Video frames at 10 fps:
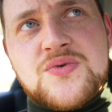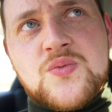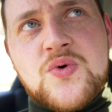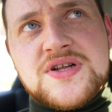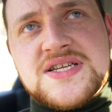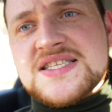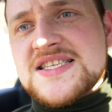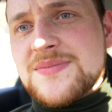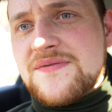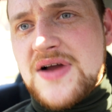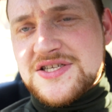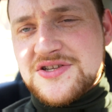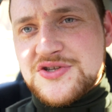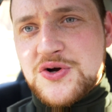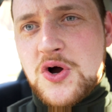worked in a similar
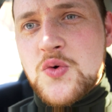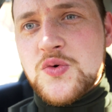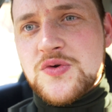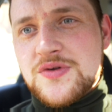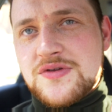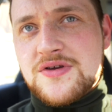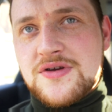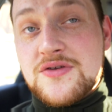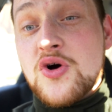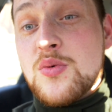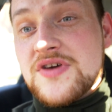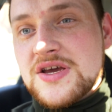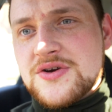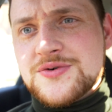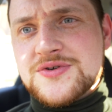fashion to normal
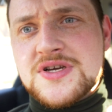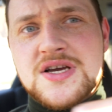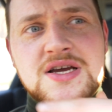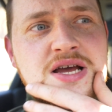vehicles.